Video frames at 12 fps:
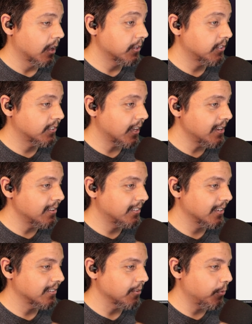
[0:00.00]
A
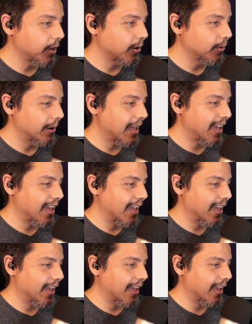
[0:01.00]
scientist? Whoa,
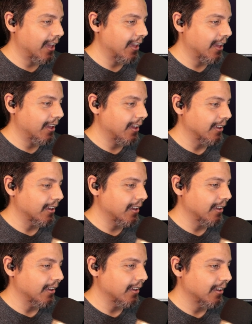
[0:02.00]

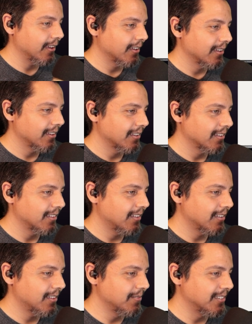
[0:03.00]
hey.
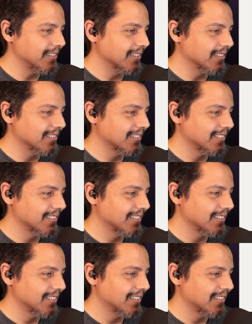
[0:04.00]
Let me see this.
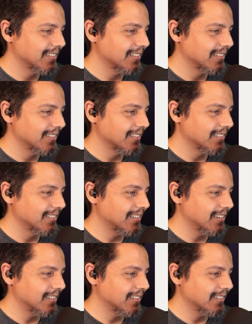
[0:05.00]

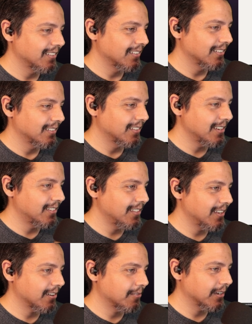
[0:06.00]
Did I see
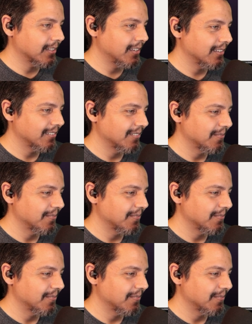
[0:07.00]
that correctly?